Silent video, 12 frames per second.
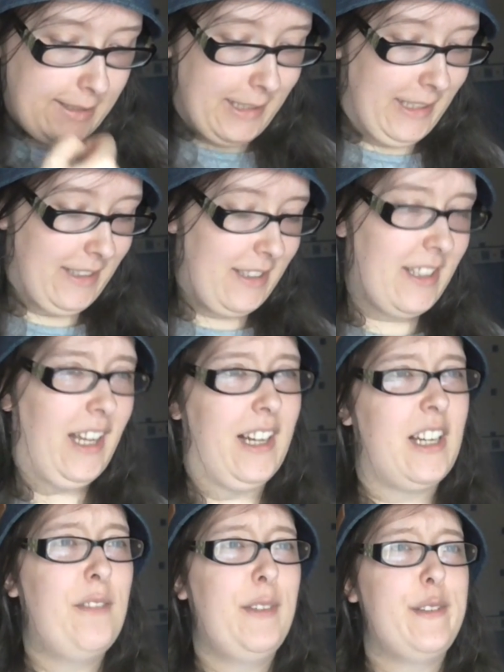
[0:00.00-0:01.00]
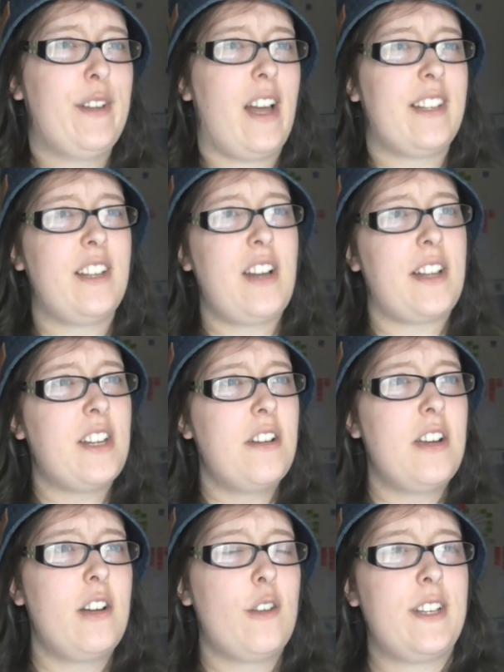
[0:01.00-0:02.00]
Uh, can't believe it. I don't. I
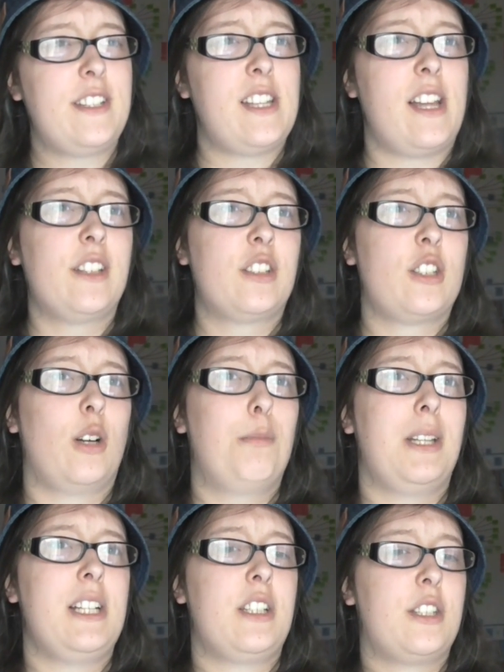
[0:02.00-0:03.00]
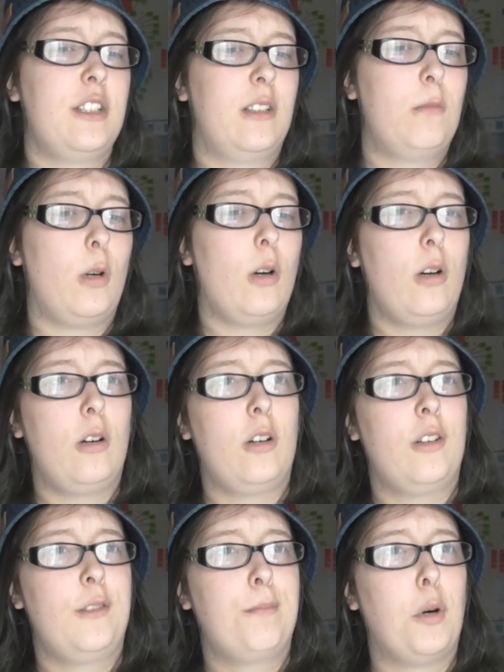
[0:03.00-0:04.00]
don't know if he says complete scum
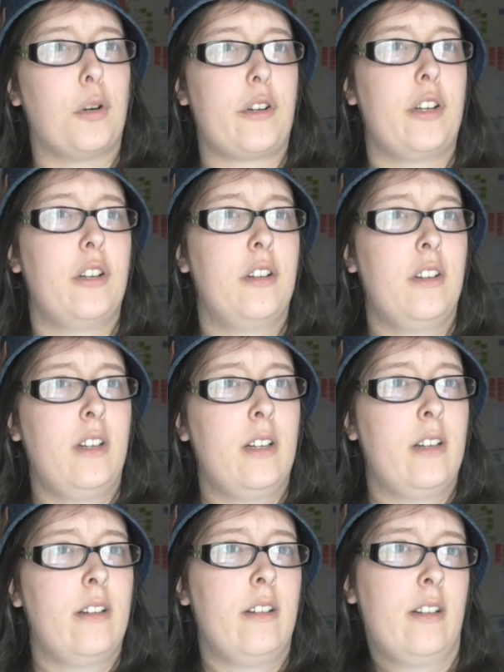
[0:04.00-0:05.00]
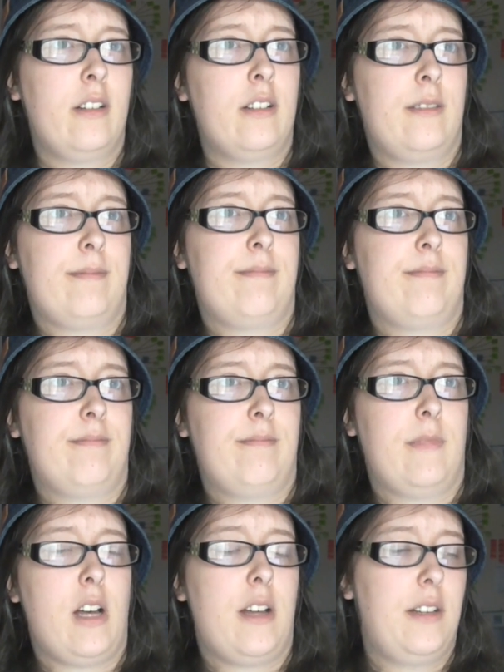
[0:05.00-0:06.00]
or muck.
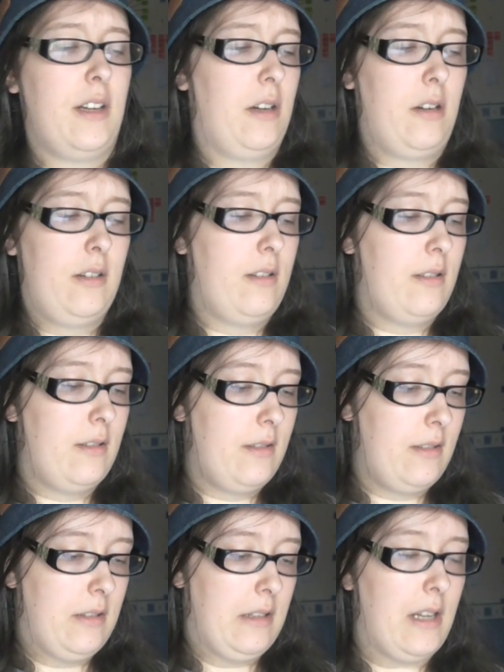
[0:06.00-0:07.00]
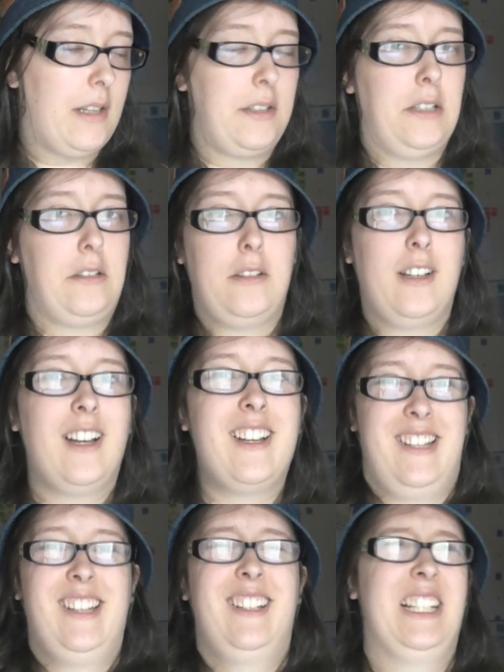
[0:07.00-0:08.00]
I don't know. I don't know. I
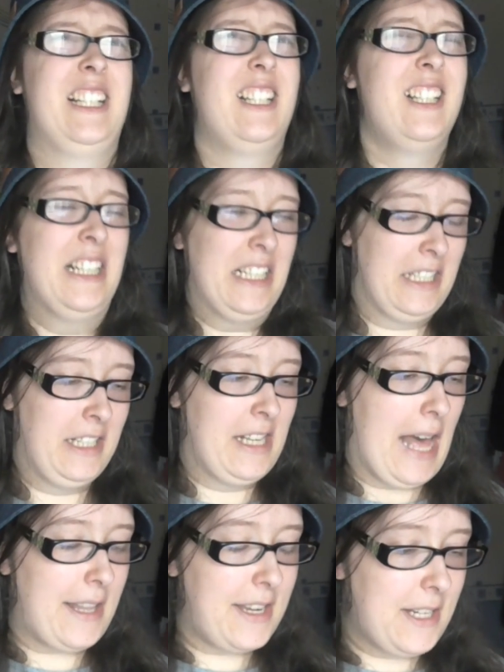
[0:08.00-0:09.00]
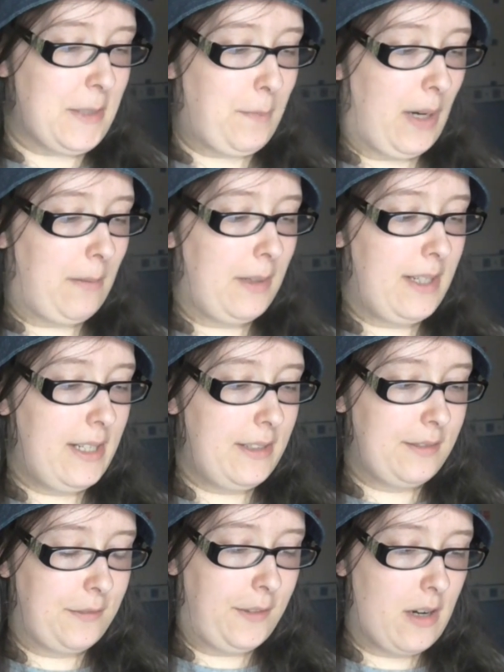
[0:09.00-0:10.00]
think he's
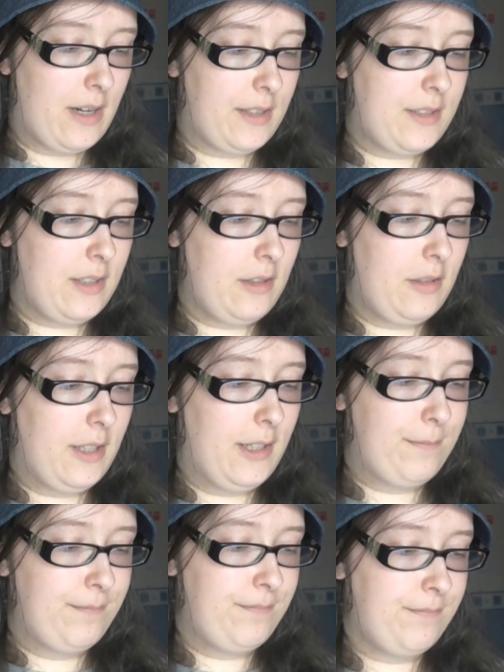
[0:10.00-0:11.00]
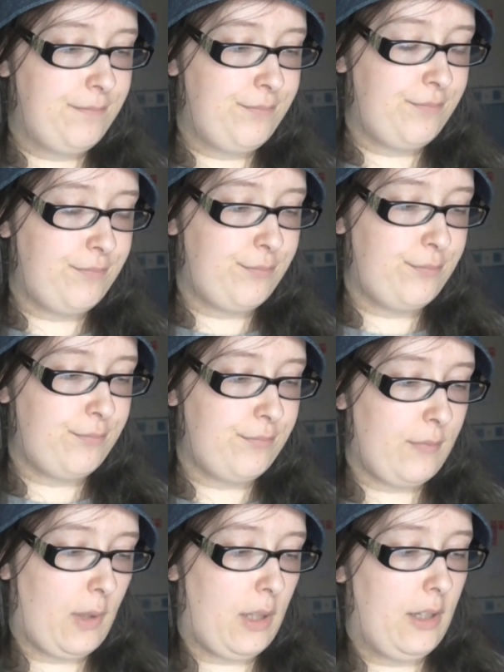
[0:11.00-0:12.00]
probably referring to, um,
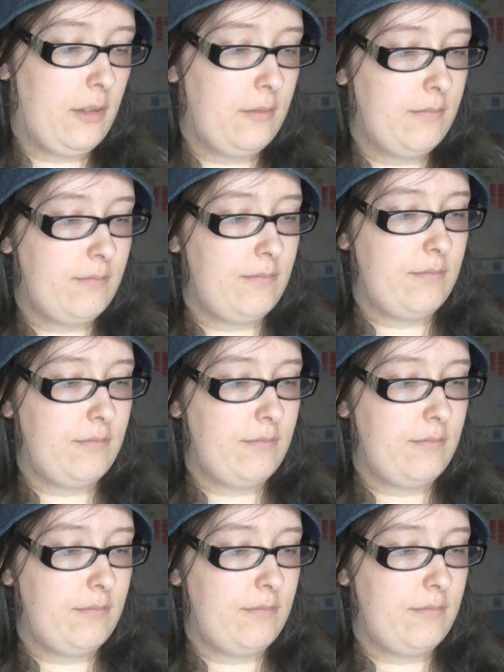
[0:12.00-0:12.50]
you know,